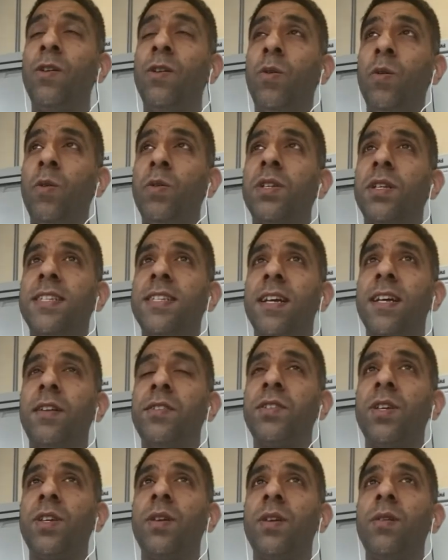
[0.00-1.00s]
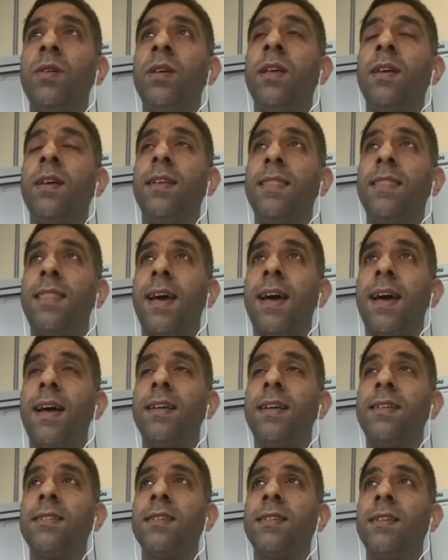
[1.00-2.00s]
also tells you
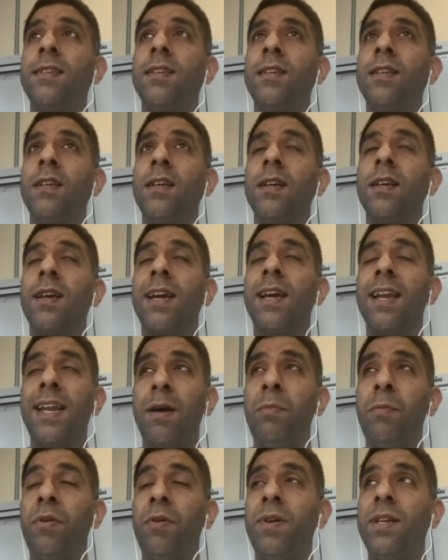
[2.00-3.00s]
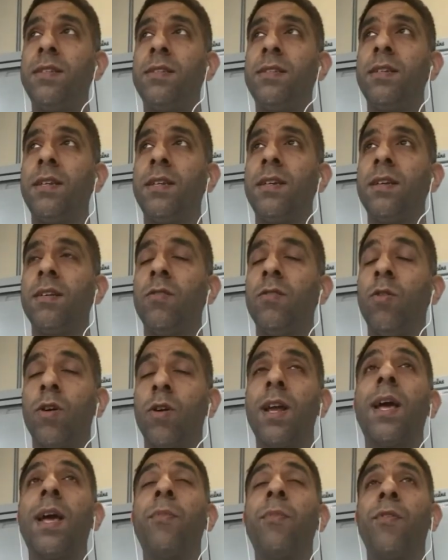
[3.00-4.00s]
that collaborating or
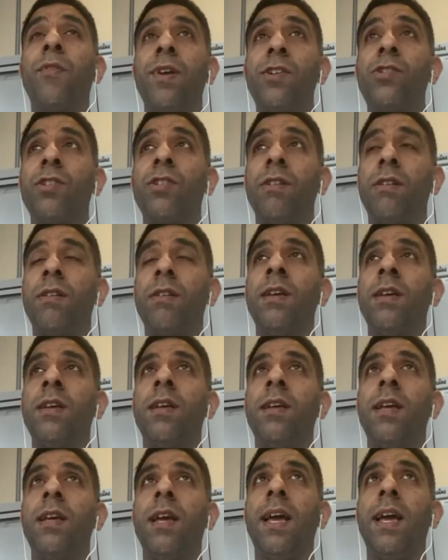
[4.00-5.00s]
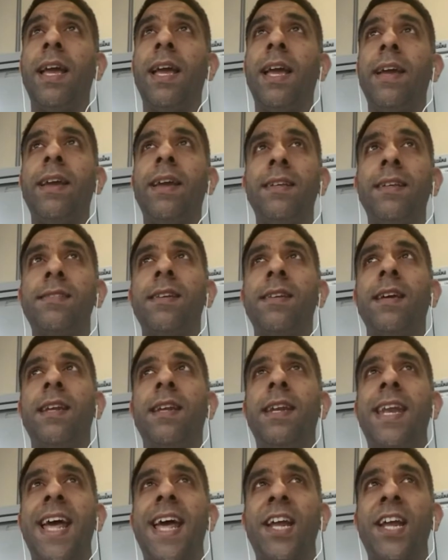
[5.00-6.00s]
collaboration isn't a
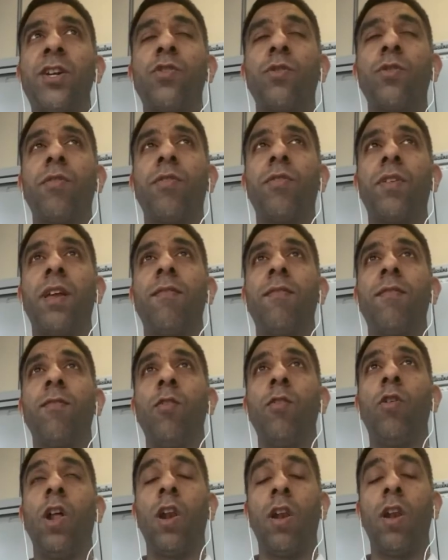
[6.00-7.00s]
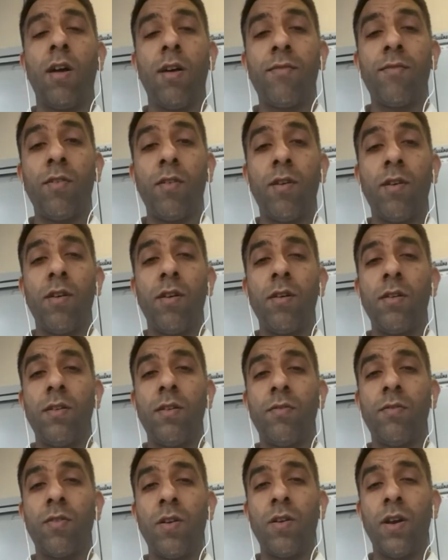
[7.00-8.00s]
natural thing for
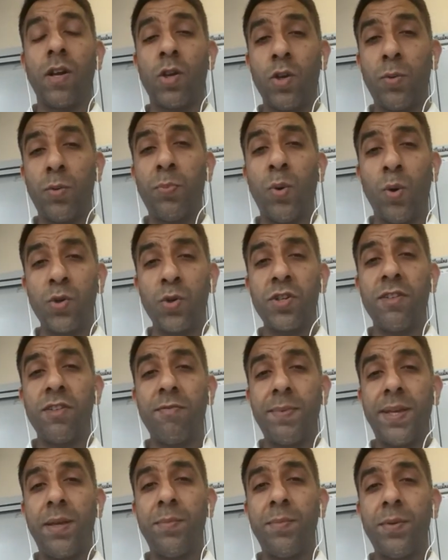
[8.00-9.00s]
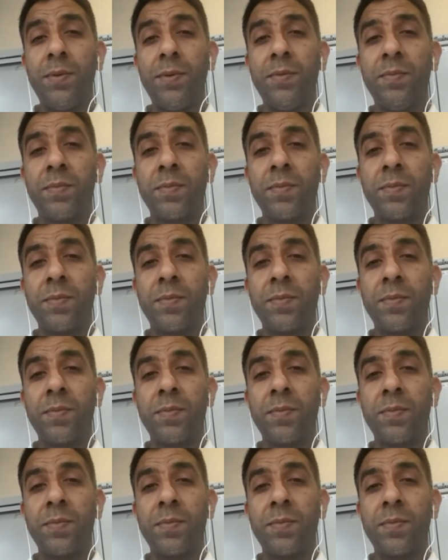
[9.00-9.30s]
a good portion of people,